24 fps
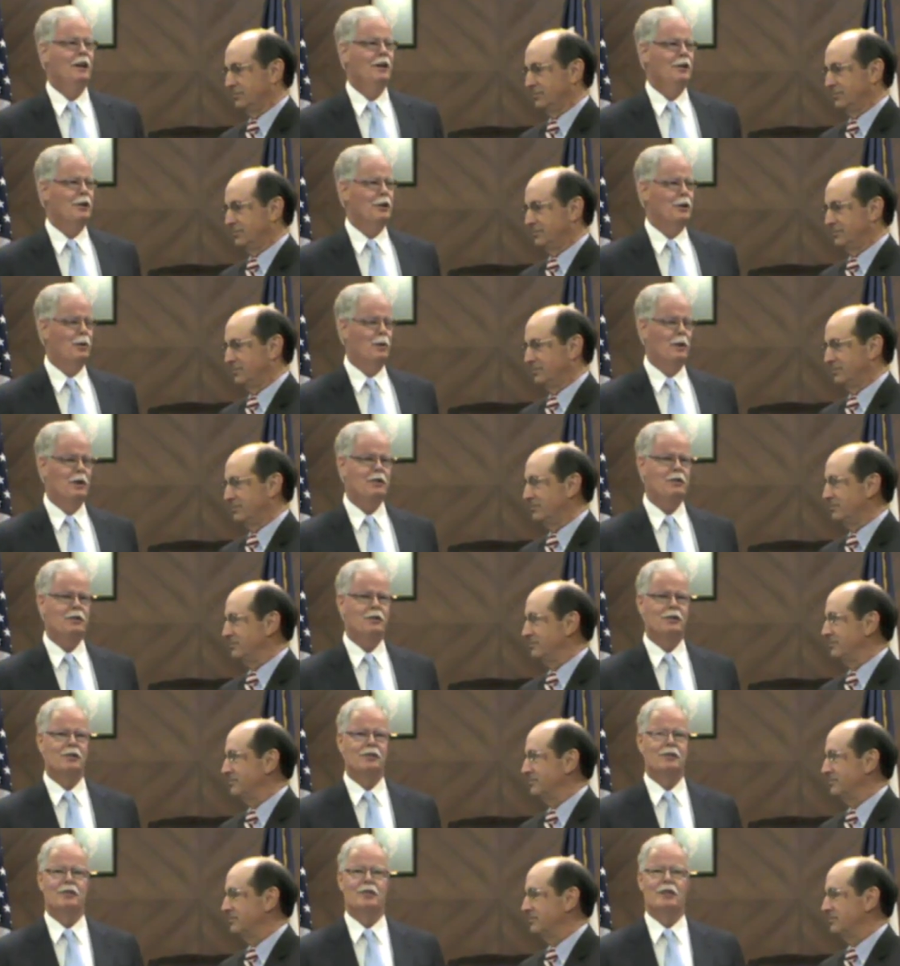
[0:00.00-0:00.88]
Speaker 1: to
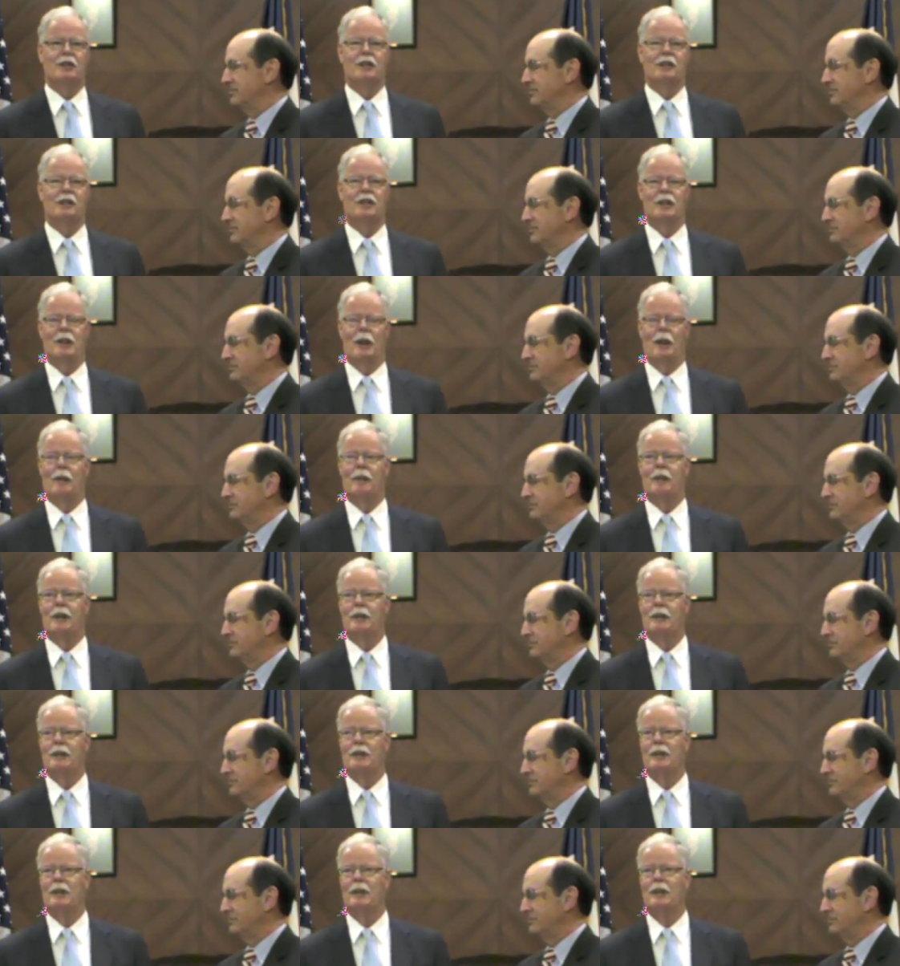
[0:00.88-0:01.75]
Chris's uh,
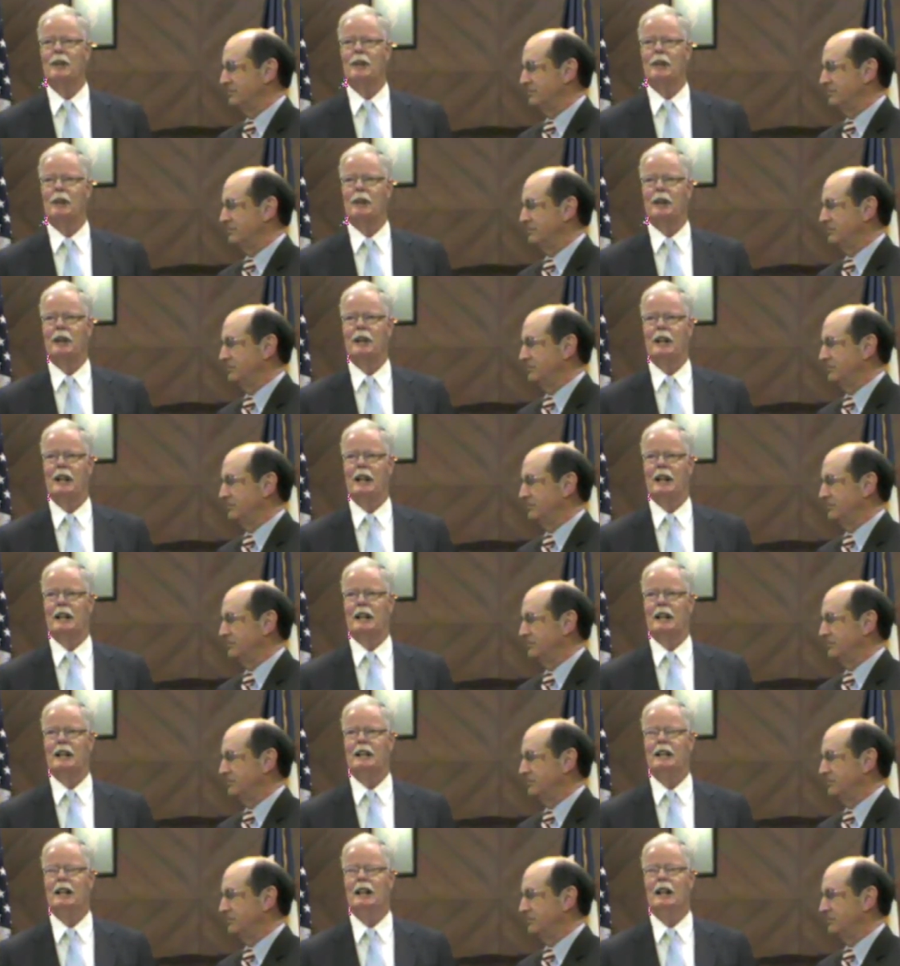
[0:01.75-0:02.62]
service to the
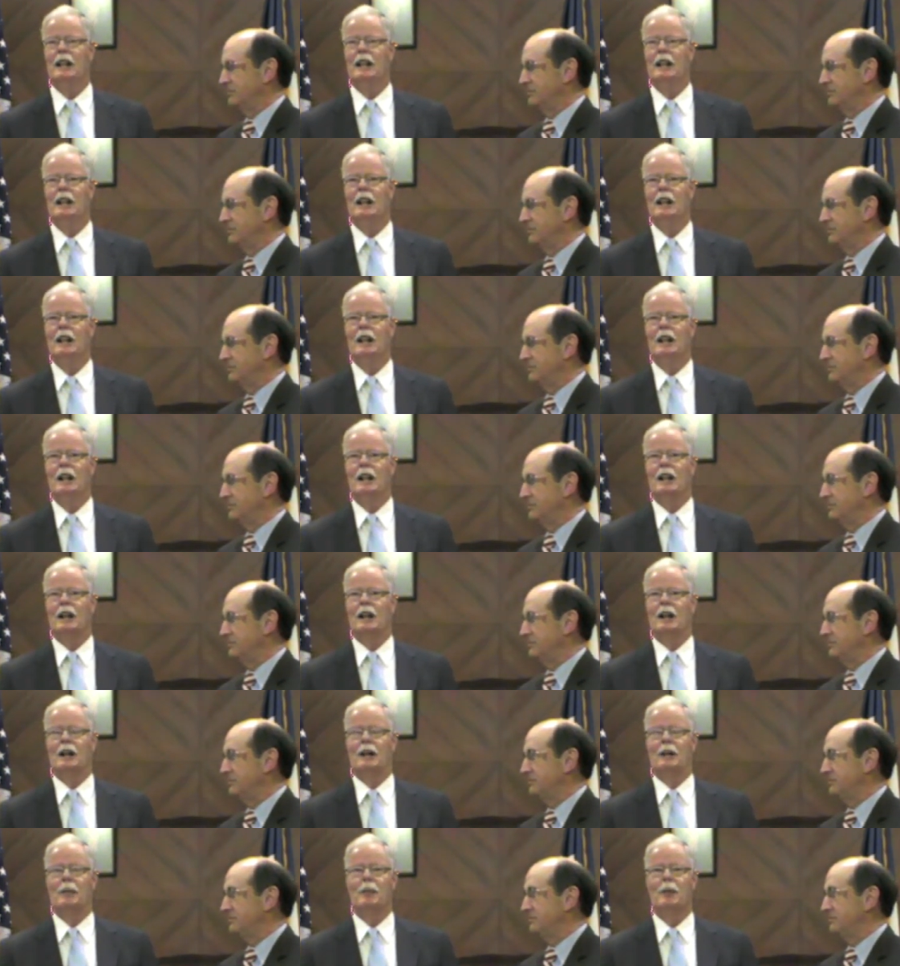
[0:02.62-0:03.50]
county.
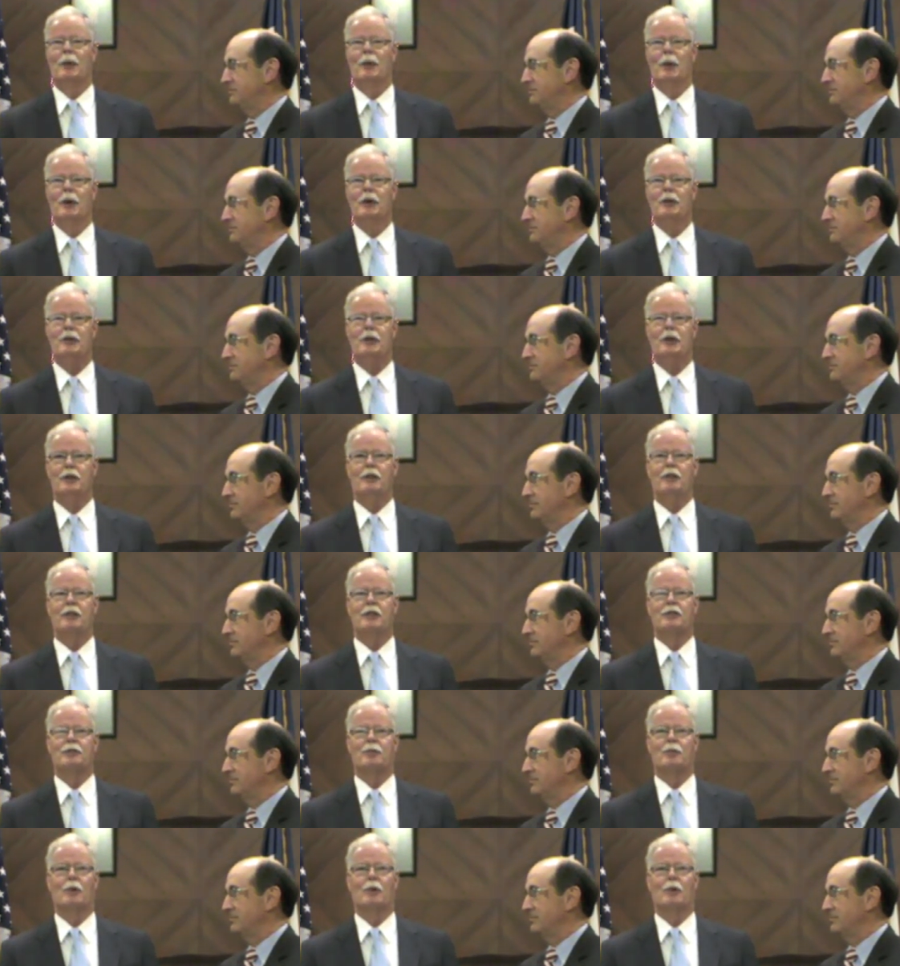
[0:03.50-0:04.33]
Um, Chris took this